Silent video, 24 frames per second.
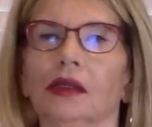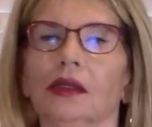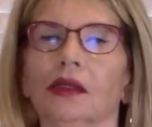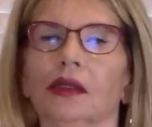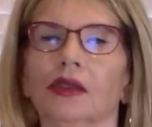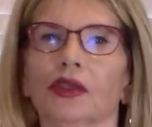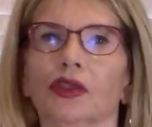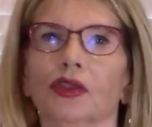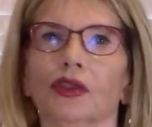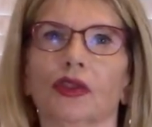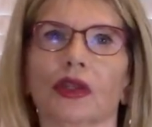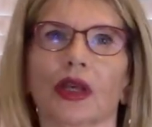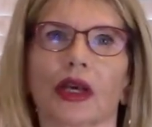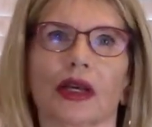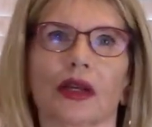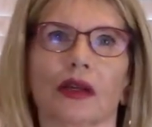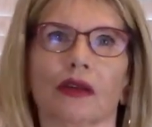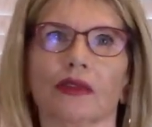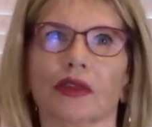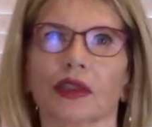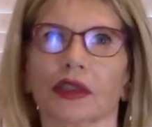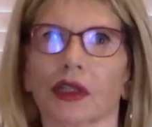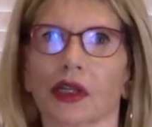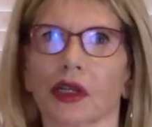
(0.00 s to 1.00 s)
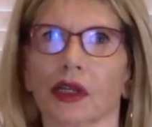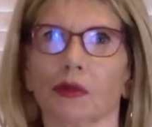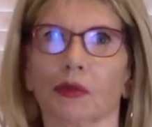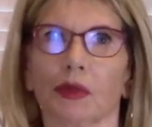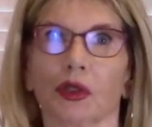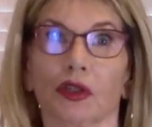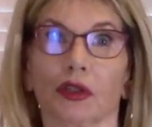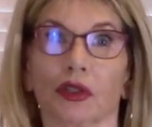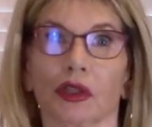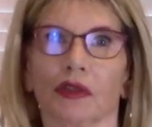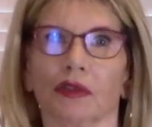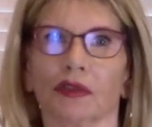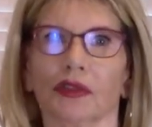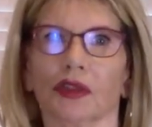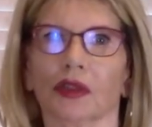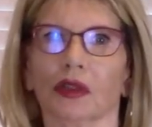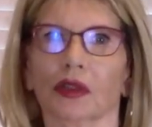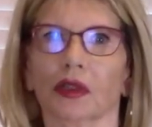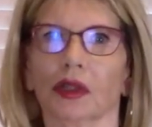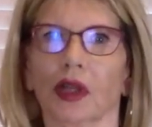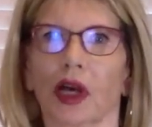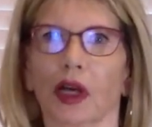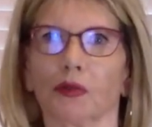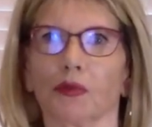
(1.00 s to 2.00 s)
Do that over time and you're going to feel
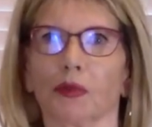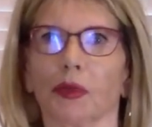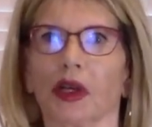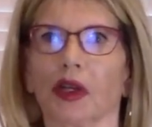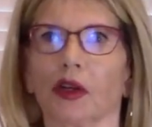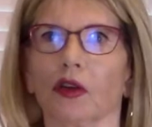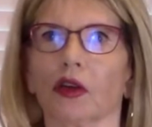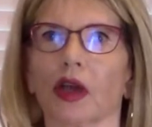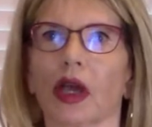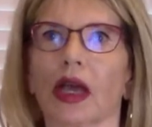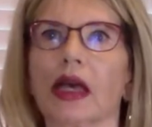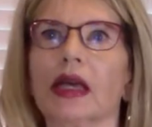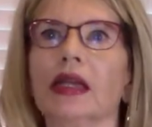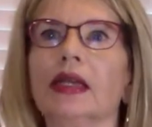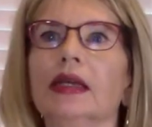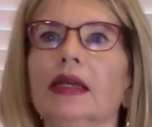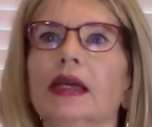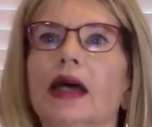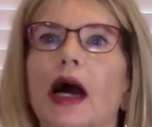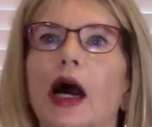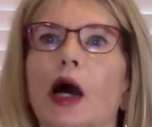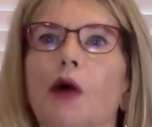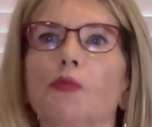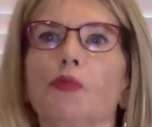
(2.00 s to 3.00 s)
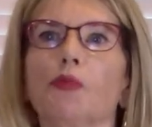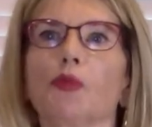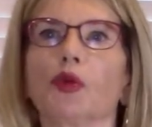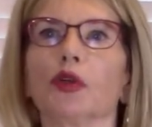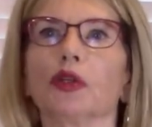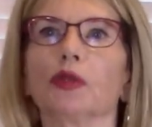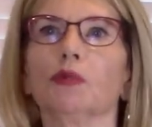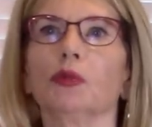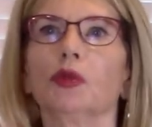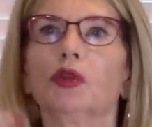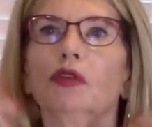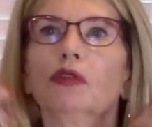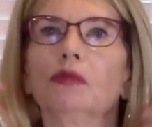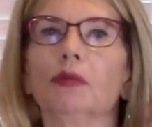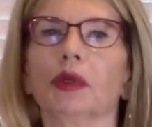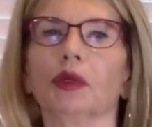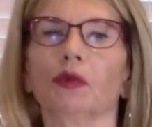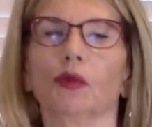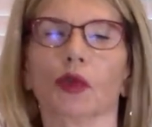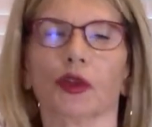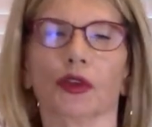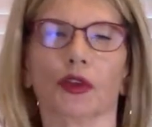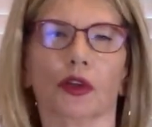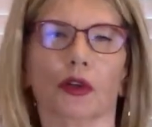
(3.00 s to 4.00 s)
a lot better. Any upward
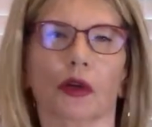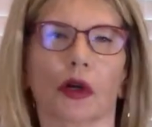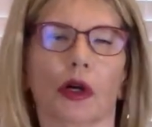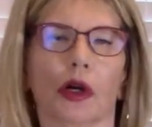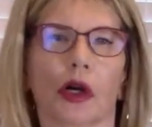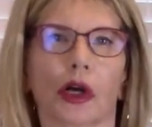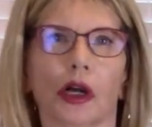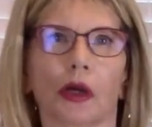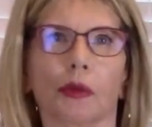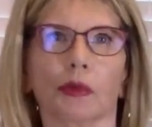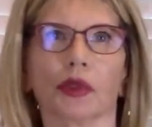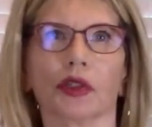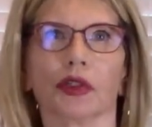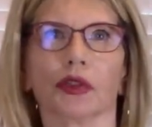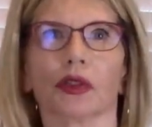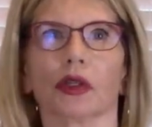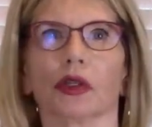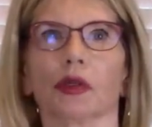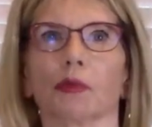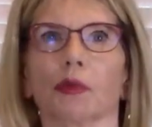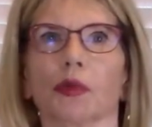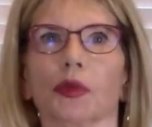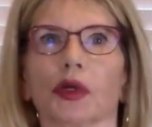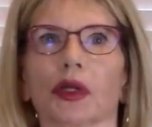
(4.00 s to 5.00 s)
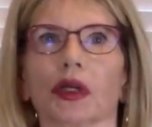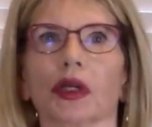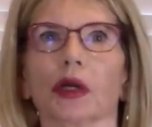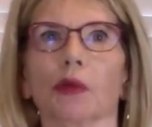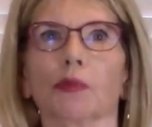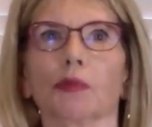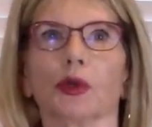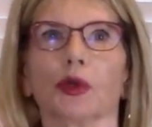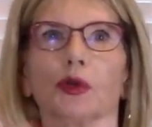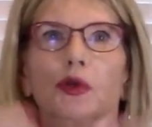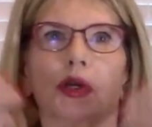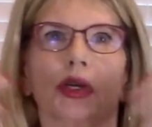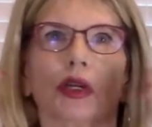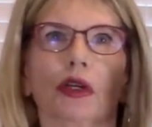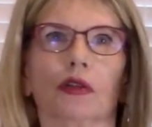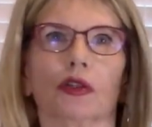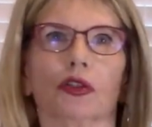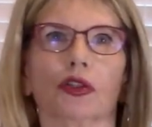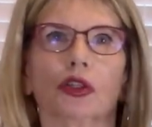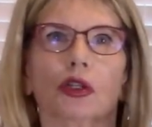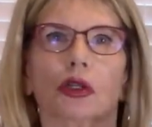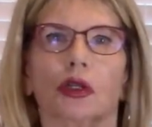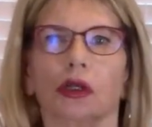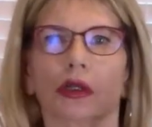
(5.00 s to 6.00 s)
movement with your arms is going to bring up your
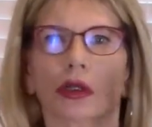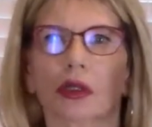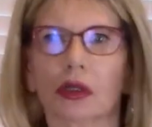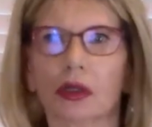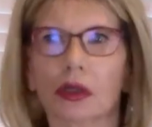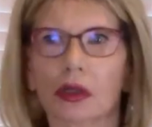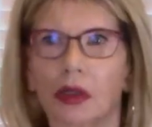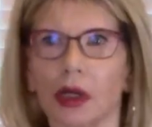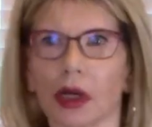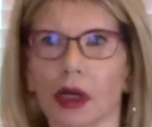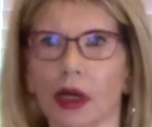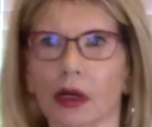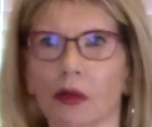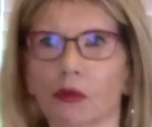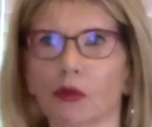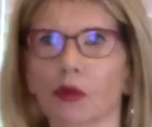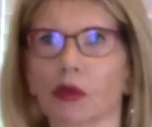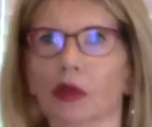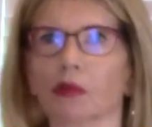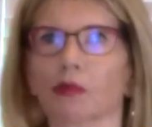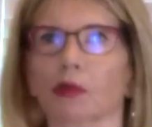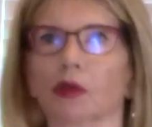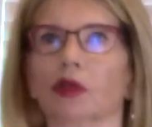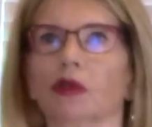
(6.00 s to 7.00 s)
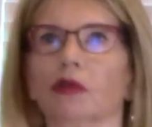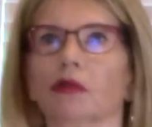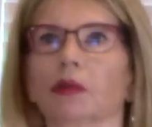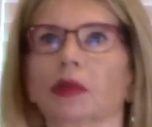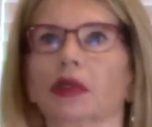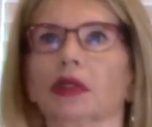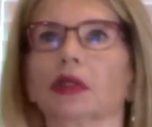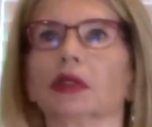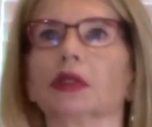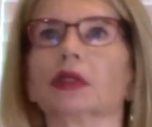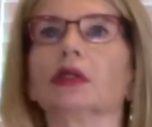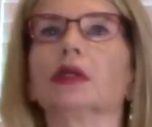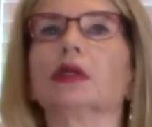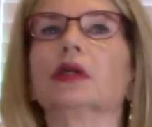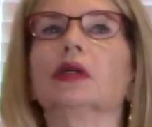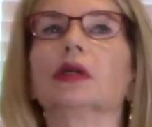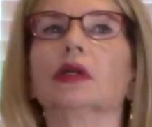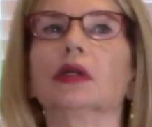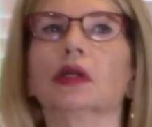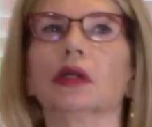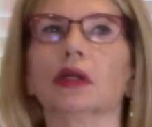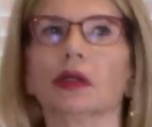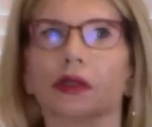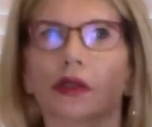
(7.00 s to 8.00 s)
energy. Any downward movement
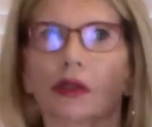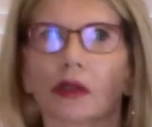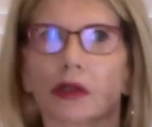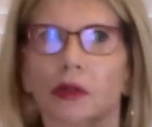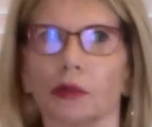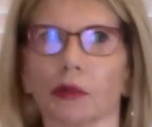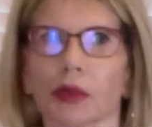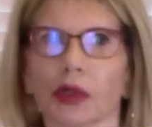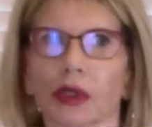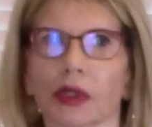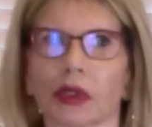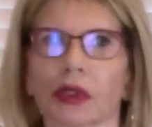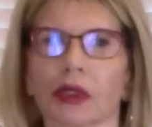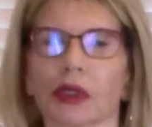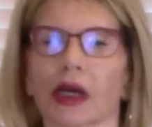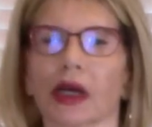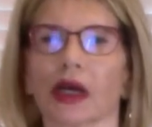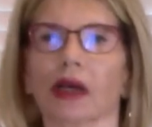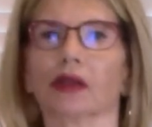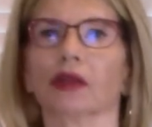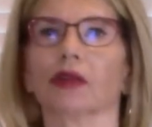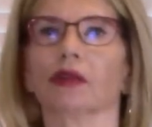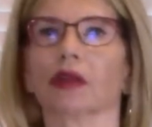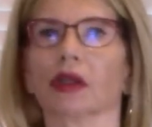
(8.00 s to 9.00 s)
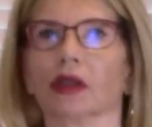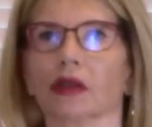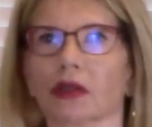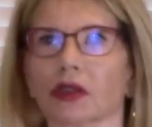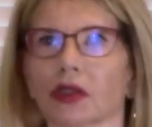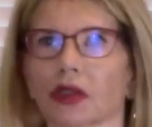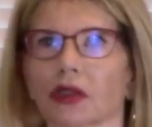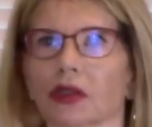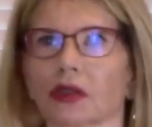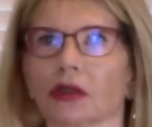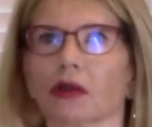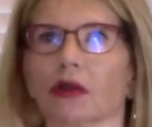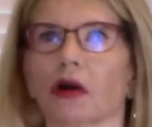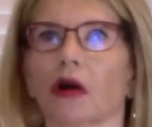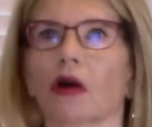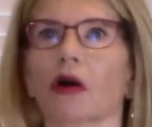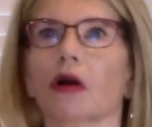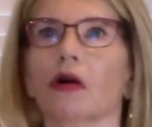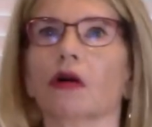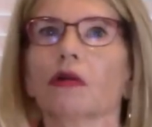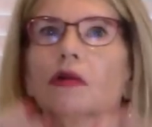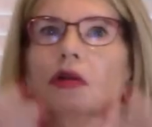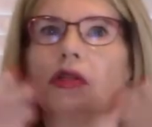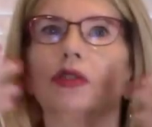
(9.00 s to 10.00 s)
is going to bring down your energy. So
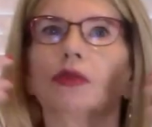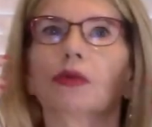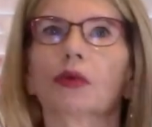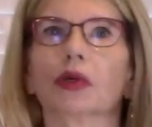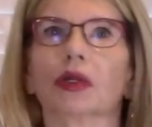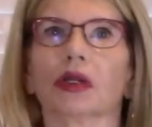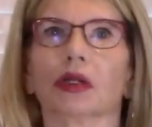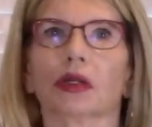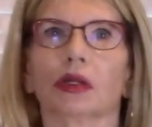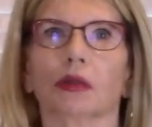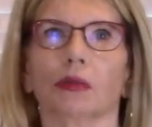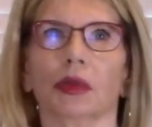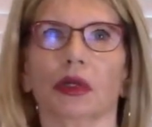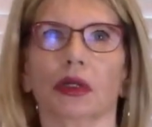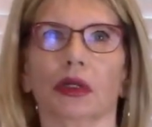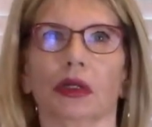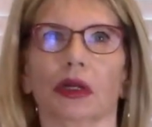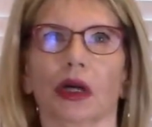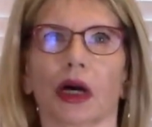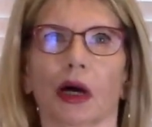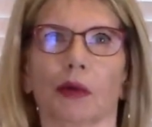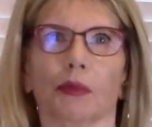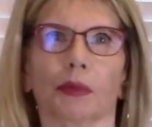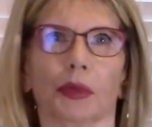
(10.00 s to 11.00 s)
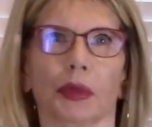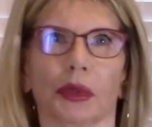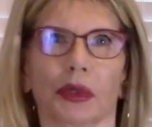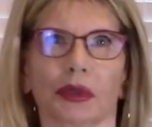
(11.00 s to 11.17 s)
always wanting to be up.